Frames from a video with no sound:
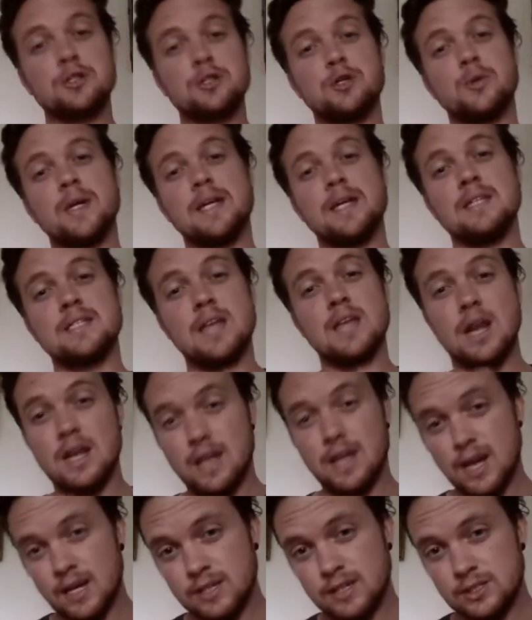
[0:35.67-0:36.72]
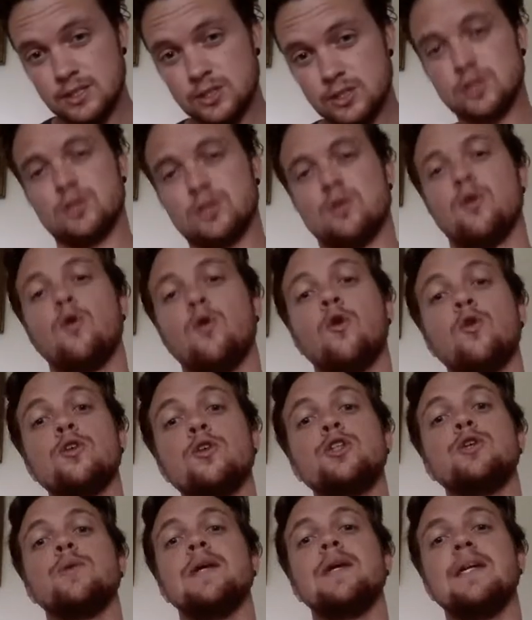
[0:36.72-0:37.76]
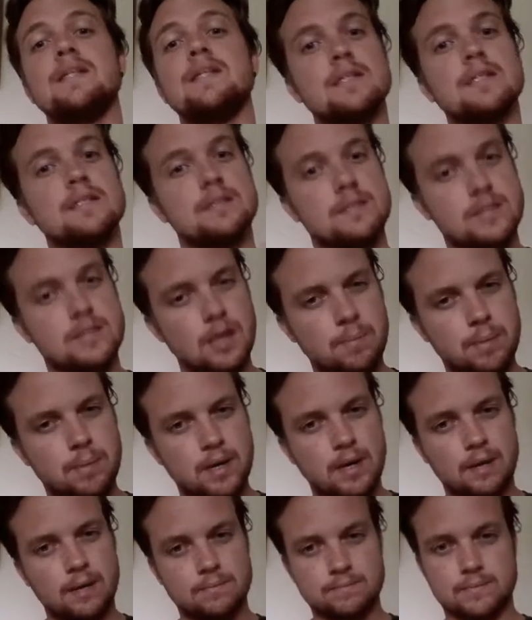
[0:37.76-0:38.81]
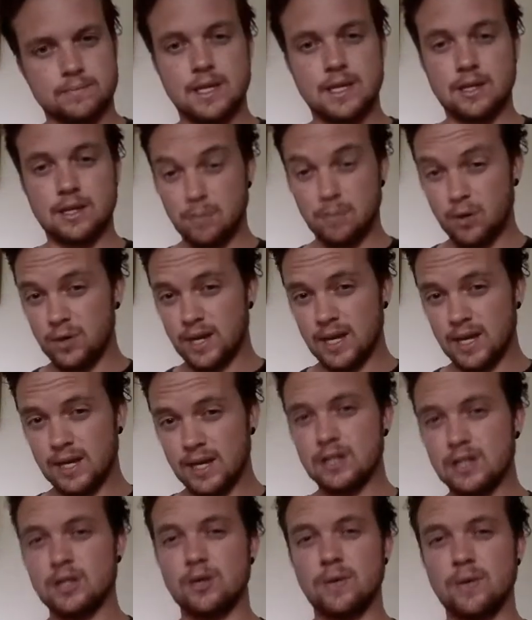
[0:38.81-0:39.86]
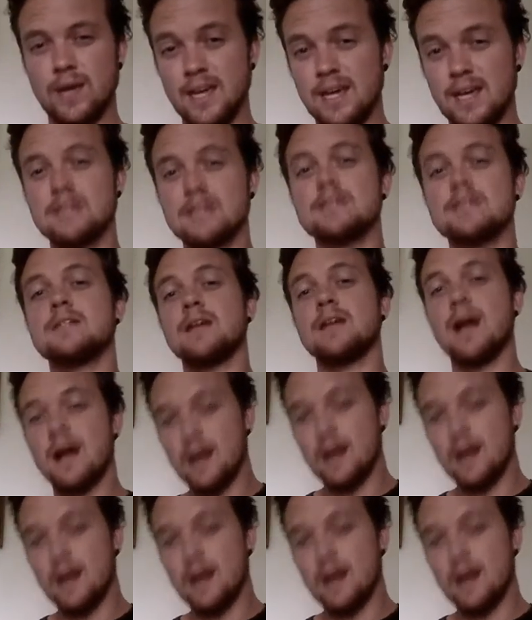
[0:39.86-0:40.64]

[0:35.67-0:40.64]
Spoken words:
Do you eat lunch? Or do you eat supper? In the morning, you eat...